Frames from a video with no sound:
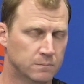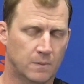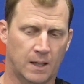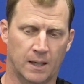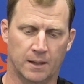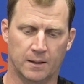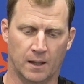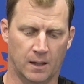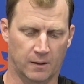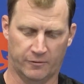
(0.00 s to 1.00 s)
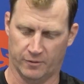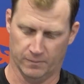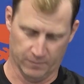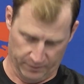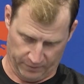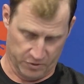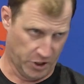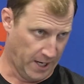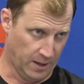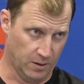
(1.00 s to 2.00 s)
And from
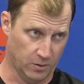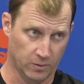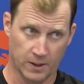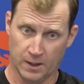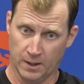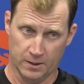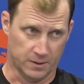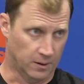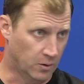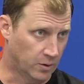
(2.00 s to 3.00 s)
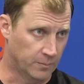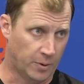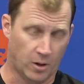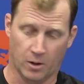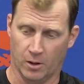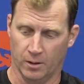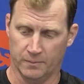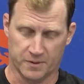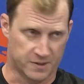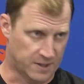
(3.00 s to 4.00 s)
J.O. to Logan Parr
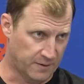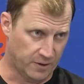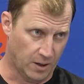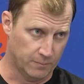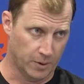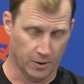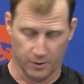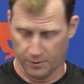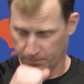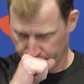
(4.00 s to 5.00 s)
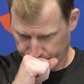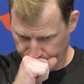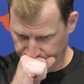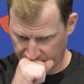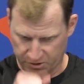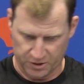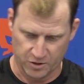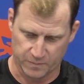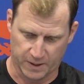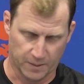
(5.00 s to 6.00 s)
to Savion Bird,
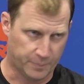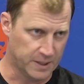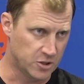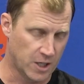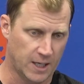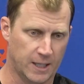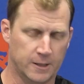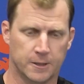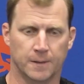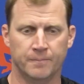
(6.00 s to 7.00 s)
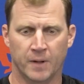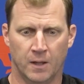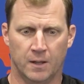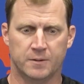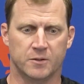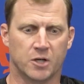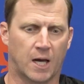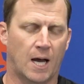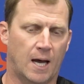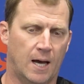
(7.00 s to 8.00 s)
excuse me, to P.J. to
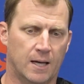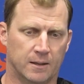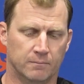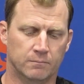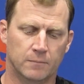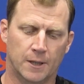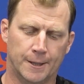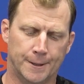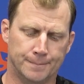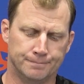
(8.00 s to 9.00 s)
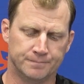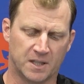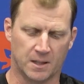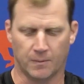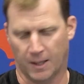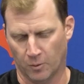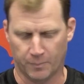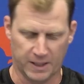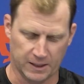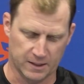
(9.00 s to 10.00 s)
Ja'Kai, and then I know
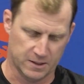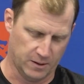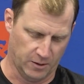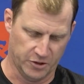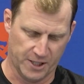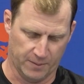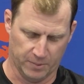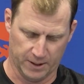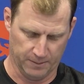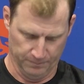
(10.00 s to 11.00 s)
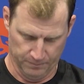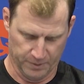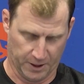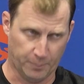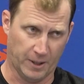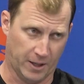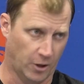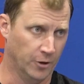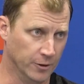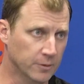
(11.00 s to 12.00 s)
Ben gets in there and Chambly, but they're playing
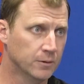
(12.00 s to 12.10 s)
hurt,